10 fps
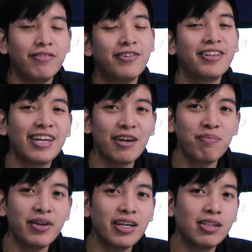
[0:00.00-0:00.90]
For the time
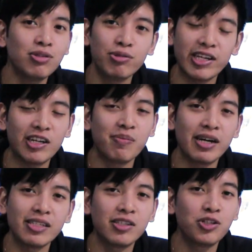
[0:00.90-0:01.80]
being,
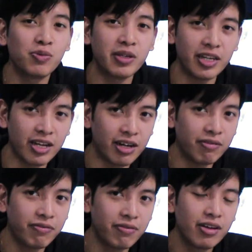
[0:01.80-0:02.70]
2TB should be
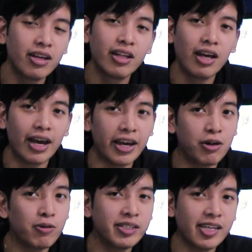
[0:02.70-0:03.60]
enough. I can
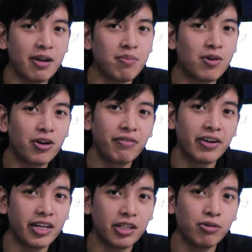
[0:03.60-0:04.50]
always add more if
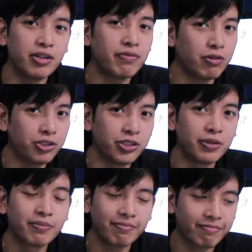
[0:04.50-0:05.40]
I need to in the future.
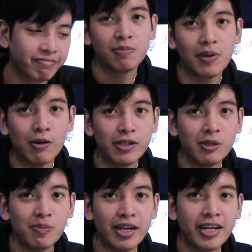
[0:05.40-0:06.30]
The power
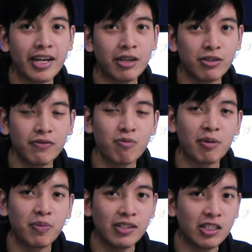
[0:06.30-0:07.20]
supply that I use for my
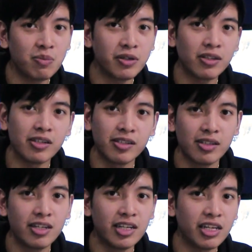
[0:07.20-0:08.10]
PC build is
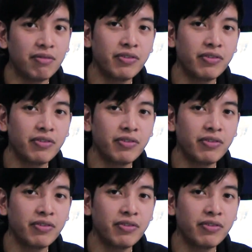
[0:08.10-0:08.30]
the